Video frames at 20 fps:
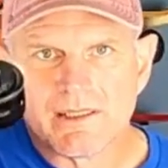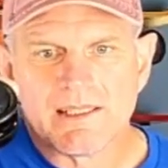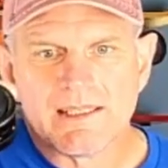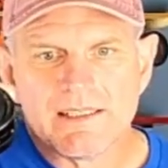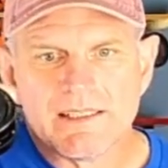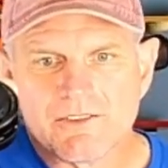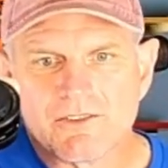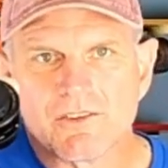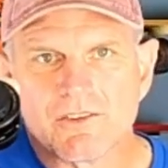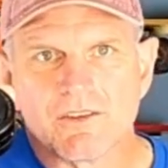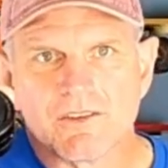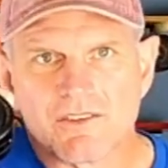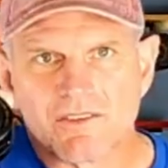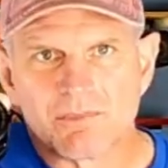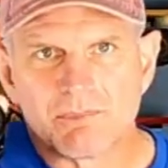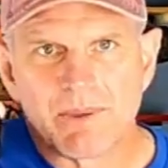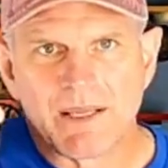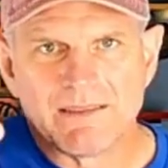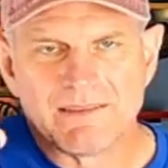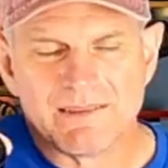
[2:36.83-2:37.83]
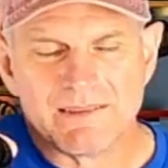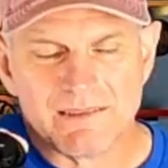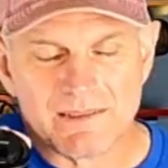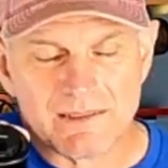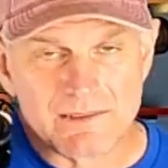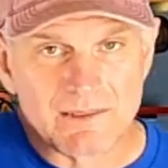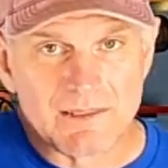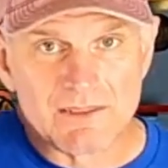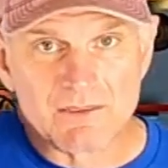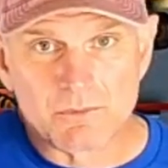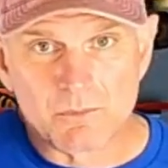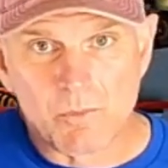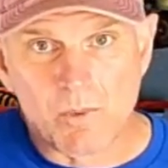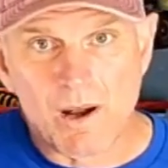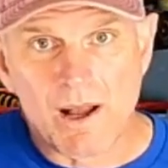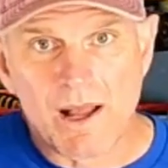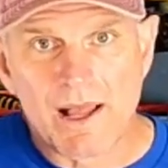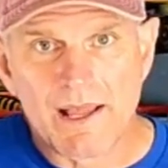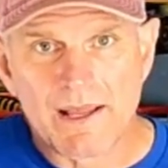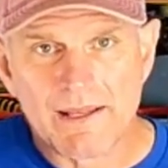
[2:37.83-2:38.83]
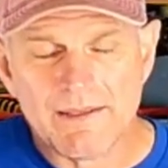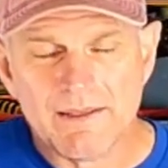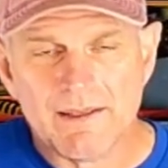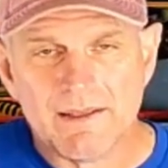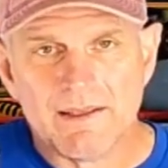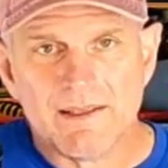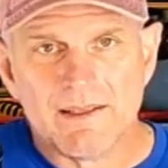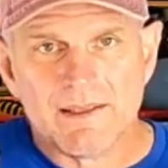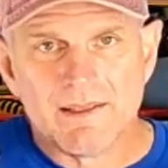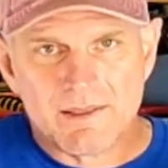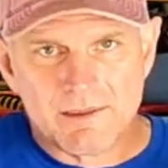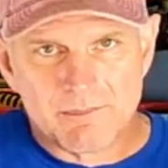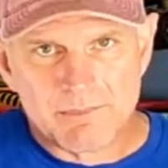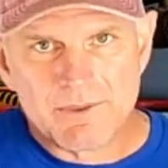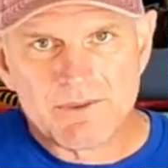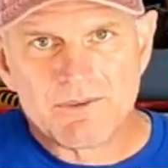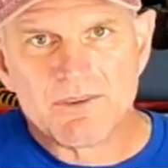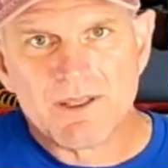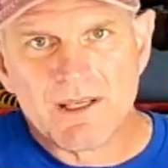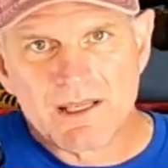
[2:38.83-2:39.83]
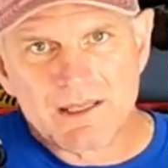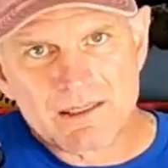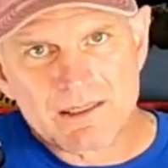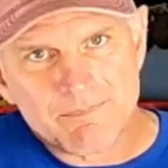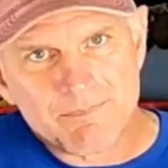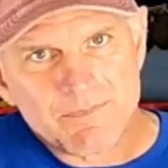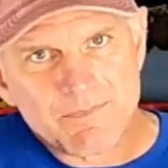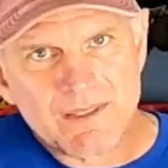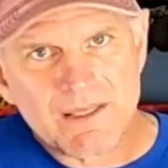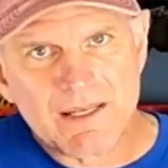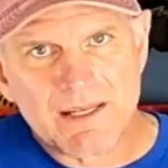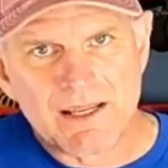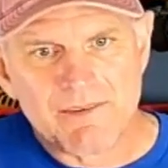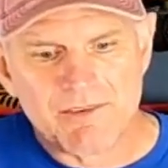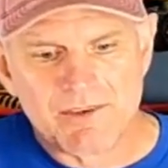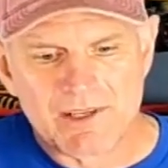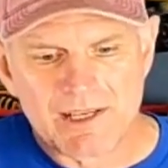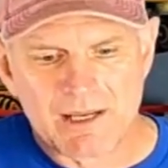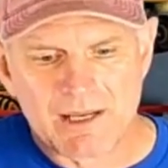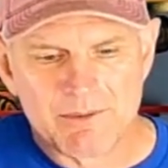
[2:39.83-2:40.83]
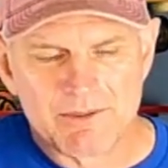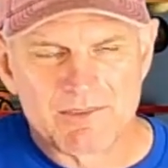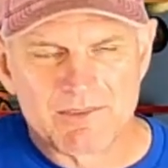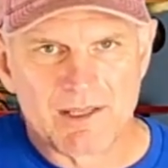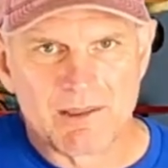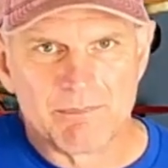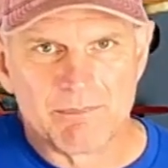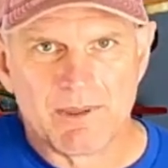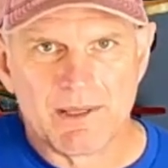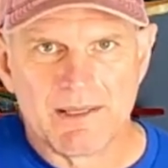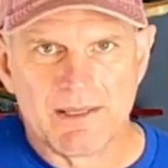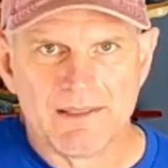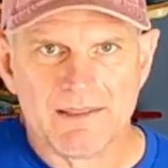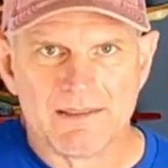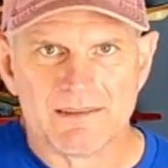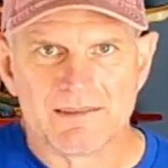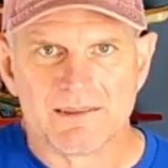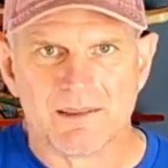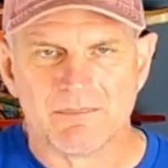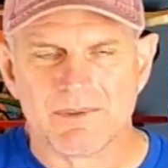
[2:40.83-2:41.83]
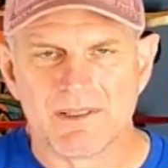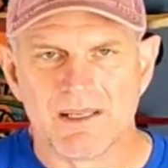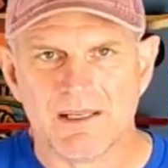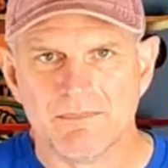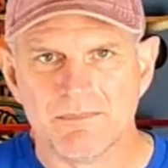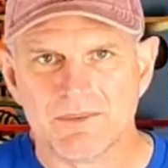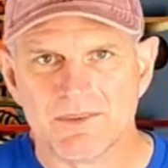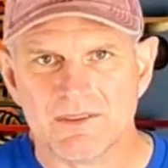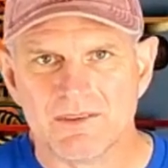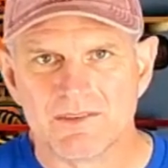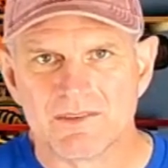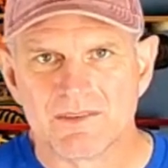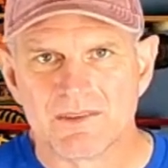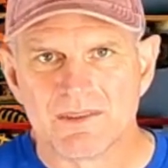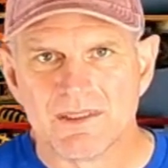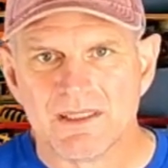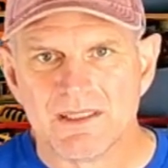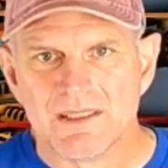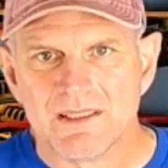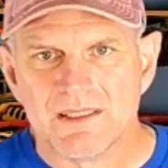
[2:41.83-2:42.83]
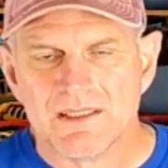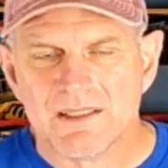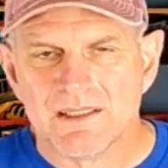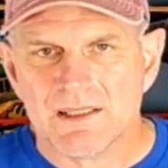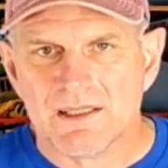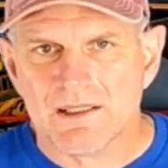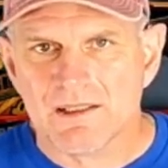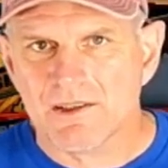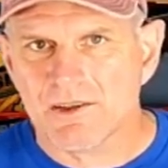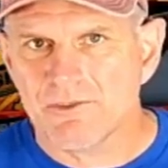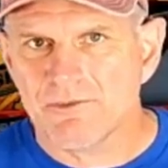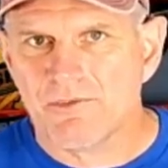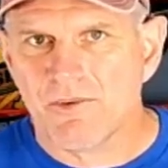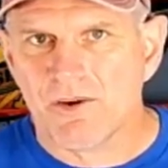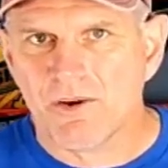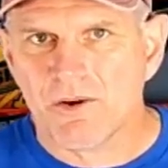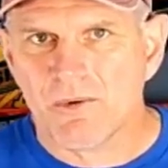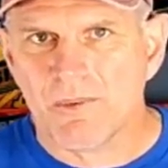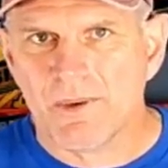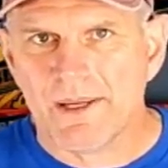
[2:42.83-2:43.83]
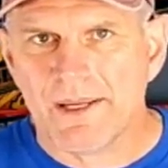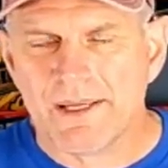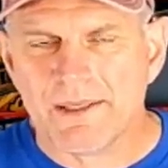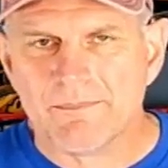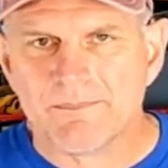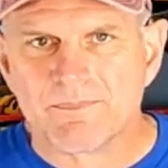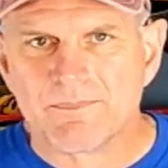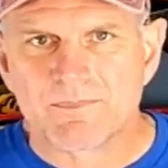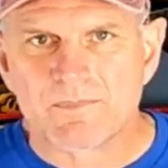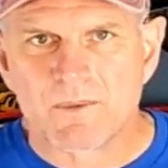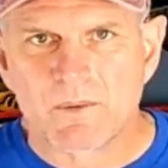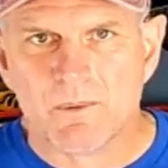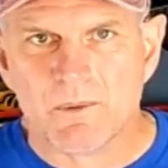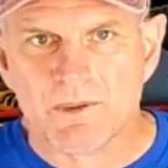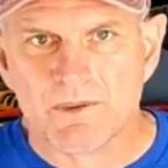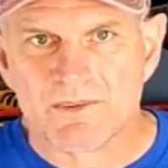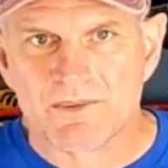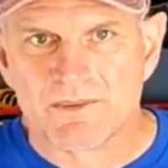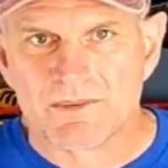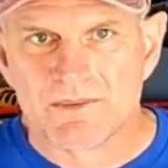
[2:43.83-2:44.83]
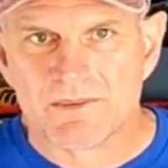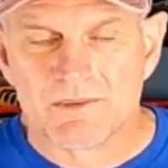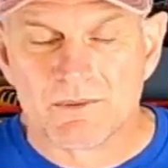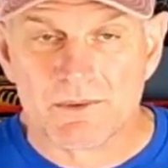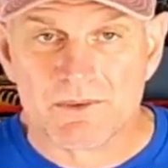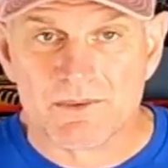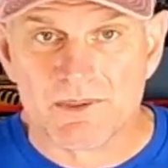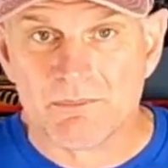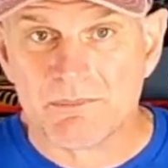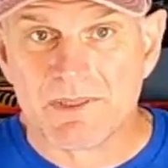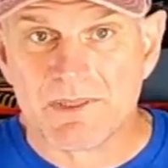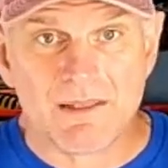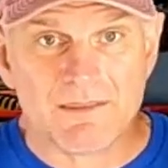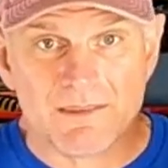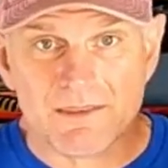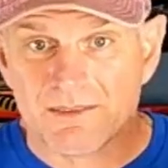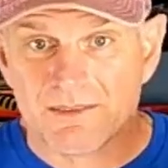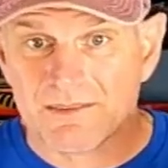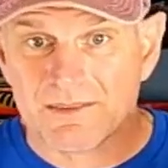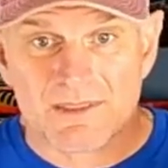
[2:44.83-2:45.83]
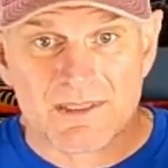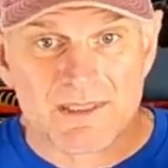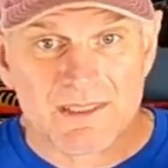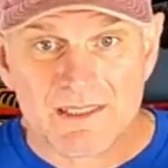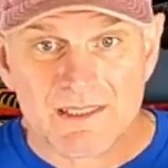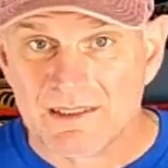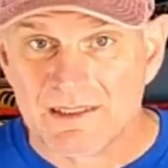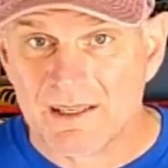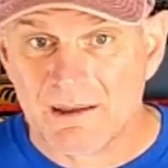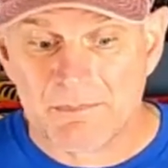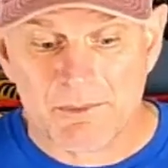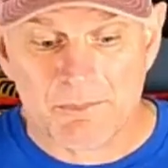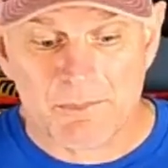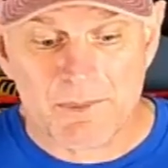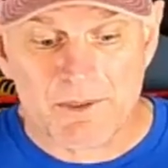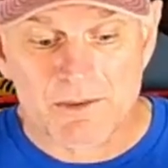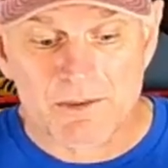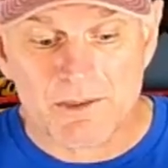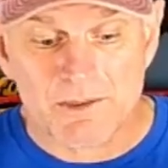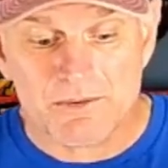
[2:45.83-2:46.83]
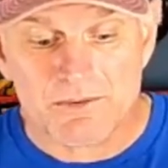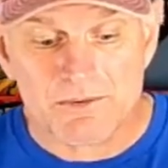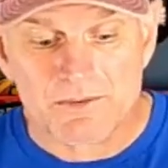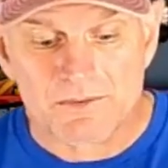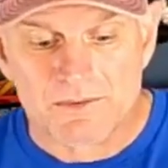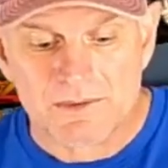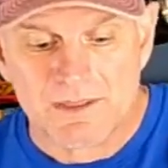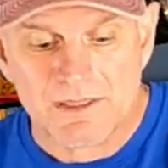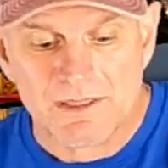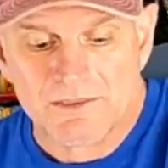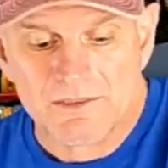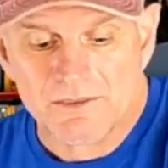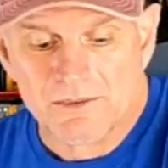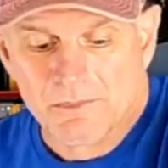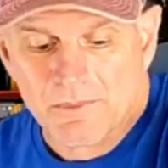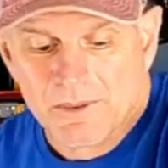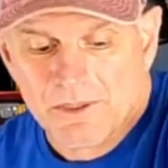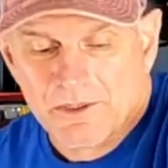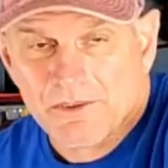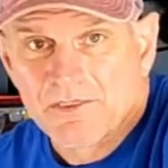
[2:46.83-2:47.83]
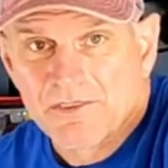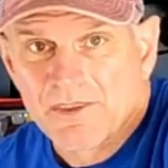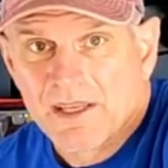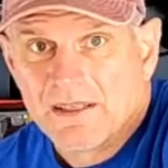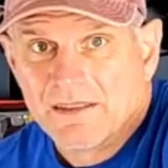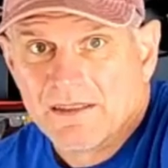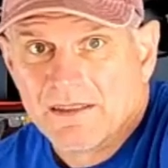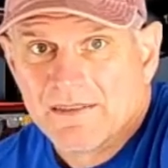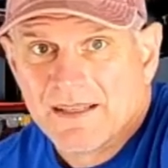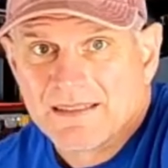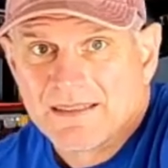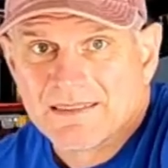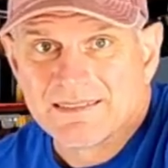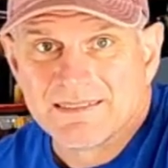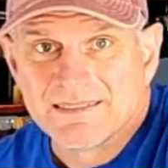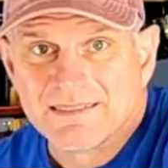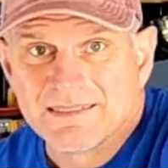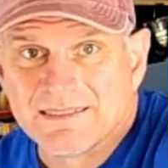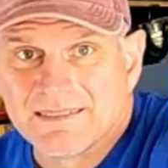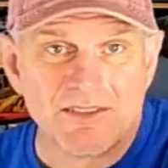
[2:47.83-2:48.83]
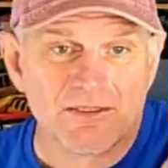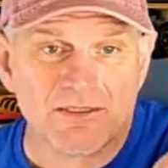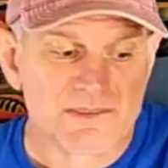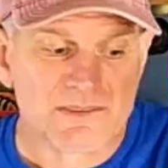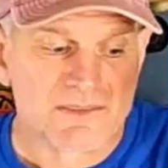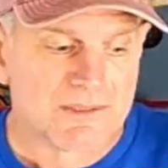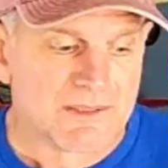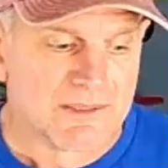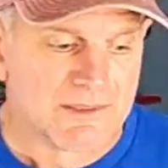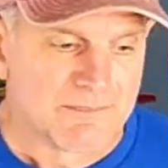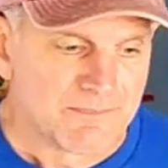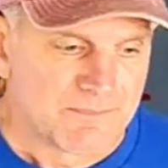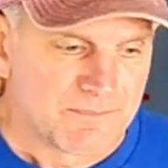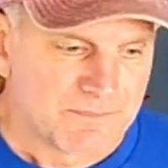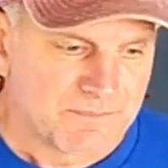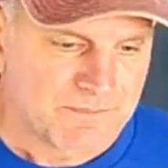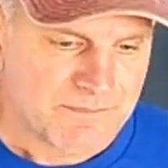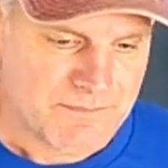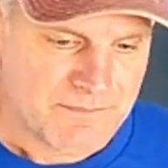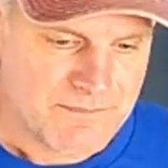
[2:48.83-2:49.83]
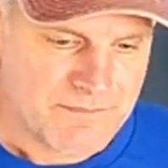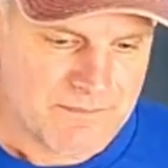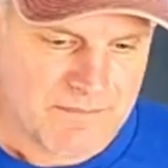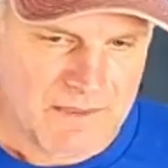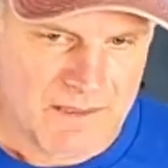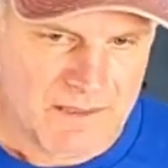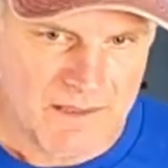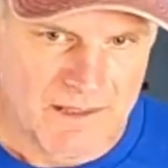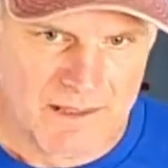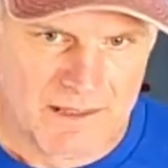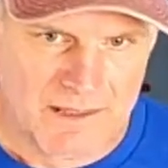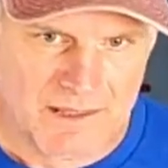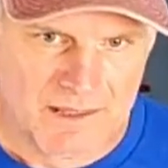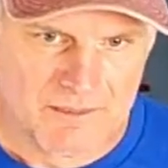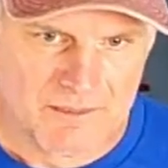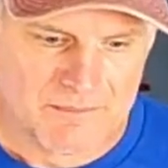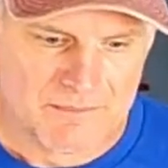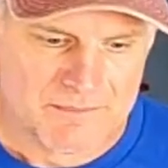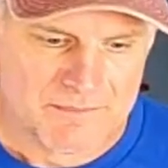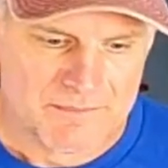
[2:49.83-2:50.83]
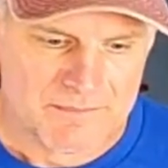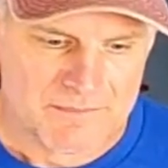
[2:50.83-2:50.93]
in certain spaces. It's wide, but you gotta have your camera set up right, and sometimes it's a little far away, or sometimes it's got to be real close to where you're skating. That's dangerous. Um,